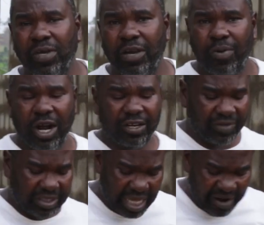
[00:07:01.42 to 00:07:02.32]
be a part of
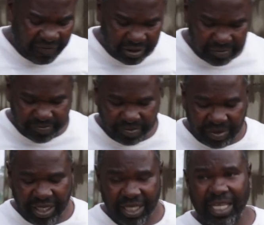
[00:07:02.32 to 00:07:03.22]
this effort,
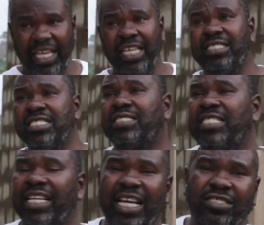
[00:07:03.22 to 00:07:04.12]
the easiest
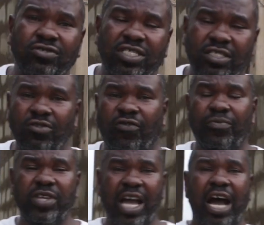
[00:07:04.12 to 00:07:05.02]
thing that you can do
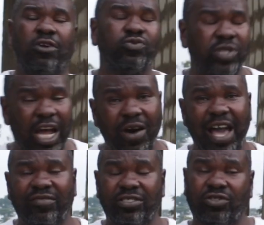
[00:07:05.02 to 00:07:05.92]
from your house without
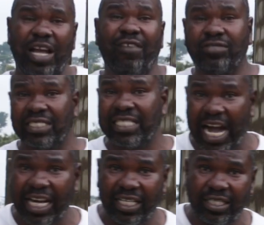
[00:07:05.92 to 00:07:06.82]
having to travel to
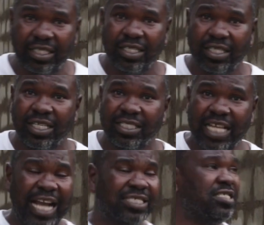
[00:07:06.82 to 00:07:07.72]
Ghana to actually